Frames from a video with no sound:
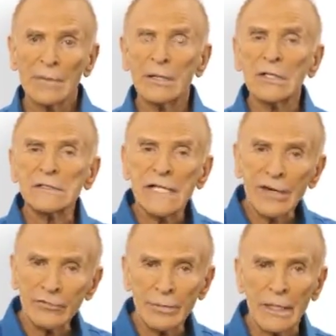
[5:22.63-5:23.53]
because
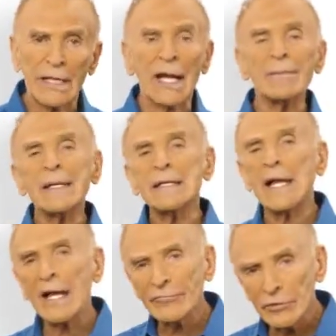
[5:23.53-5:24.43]
everybody, I mean
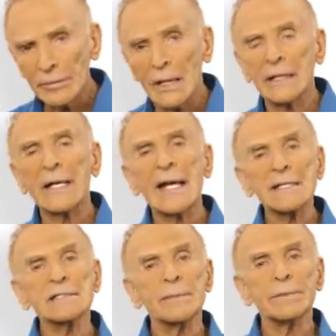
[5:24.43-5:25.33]
everybody,
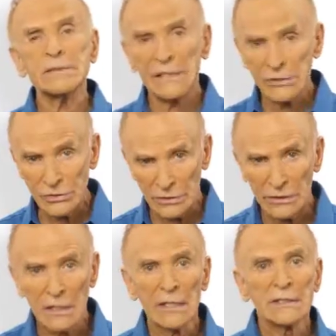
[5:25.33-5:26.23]
has the
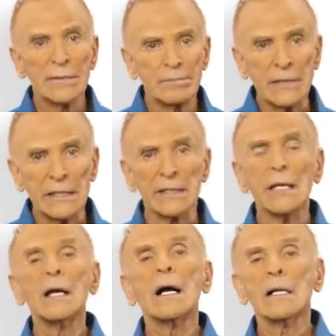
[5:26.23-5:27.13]
potential to
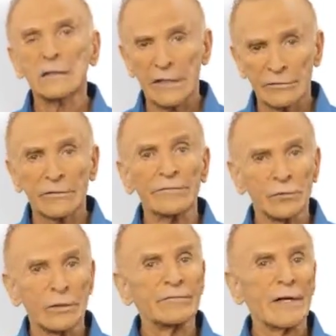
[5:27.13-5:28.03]
be a level
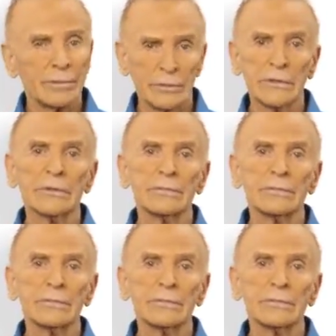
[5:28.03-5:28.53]
4 fat burner.